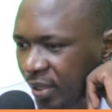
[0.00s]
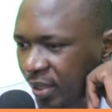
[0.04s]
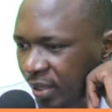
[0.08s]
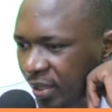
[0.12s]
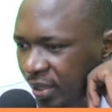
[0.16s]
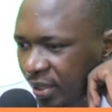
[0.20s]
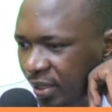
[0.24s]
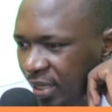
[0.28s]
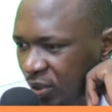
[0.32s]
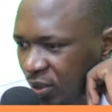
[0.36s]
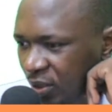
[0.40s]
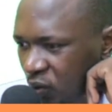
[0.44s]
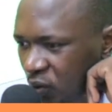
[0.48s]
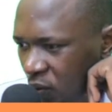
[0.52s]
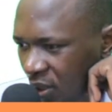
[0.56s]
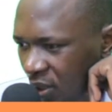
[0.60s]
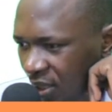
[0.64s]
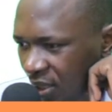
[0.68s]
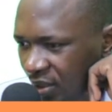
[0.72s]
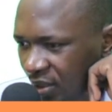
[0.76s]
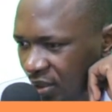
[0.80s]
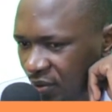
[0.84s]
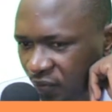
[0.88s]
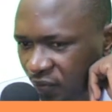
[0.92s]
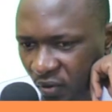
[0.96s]
The
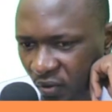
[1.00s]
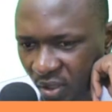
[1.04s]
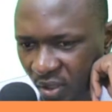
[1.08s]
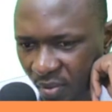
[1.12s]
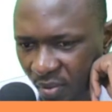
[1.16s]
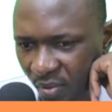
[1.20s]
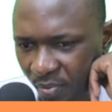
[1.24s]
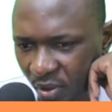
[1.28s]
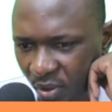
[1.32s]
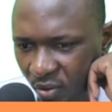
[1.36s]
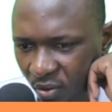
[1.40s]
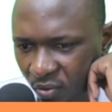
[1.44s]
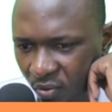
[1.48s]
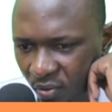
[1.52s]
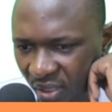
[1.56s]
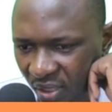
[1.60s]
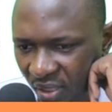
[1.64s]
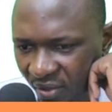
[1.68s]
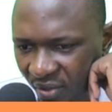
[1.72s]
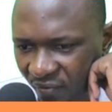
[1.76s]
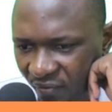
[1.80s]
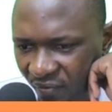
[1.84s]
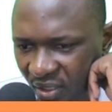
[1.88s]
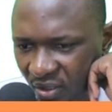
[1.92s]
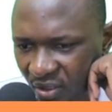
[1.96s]
insurance for the period to
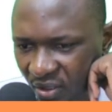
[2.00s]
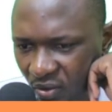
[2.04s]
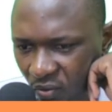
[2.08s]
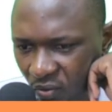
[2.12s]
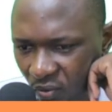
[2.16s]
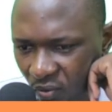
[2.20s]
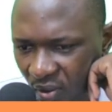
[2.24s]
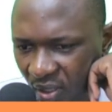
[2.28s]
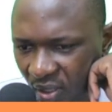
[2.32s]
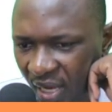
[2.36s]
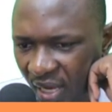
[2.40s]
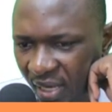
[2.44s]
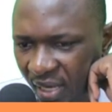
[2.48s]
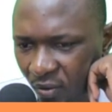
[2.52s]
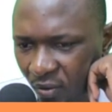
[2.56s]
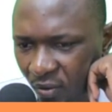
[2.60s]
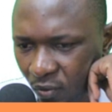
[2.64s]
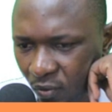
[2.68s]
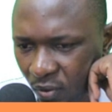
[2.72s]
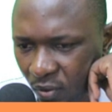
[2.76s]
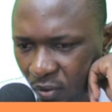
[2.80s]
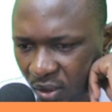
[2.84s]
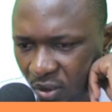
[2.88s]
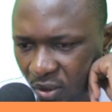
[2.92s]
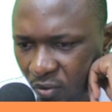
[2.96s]
31st July
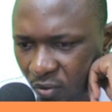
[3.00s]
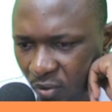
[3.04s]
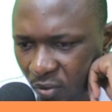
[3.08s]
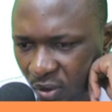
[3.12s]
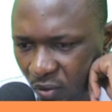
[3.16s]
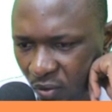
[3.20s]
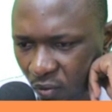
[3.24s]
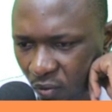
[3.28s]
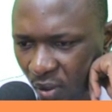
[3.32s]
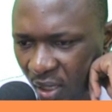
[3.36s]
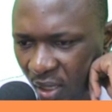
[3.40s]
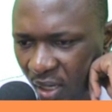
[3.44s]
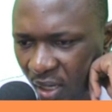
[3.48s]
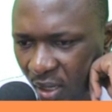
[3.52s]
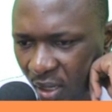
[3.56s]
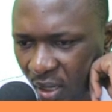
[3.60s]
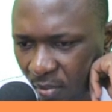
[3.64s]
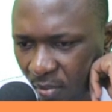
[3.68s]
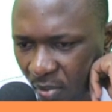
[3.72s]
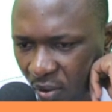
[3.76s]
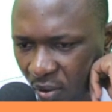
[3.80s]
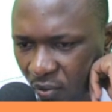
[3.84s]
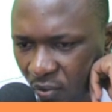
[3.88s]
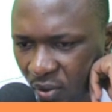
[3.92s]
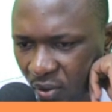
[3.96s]
2021
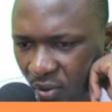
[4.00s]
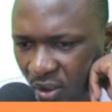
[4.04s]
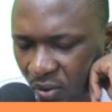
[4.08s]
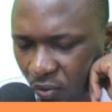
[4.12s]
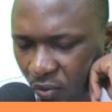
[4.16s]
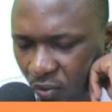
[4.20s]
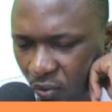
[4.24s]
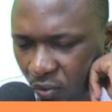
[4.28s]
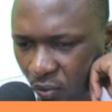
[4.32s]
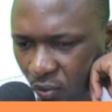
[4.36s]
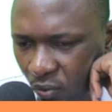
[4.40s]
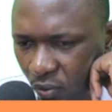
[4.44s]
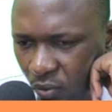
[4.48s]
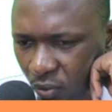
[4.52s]
amounted to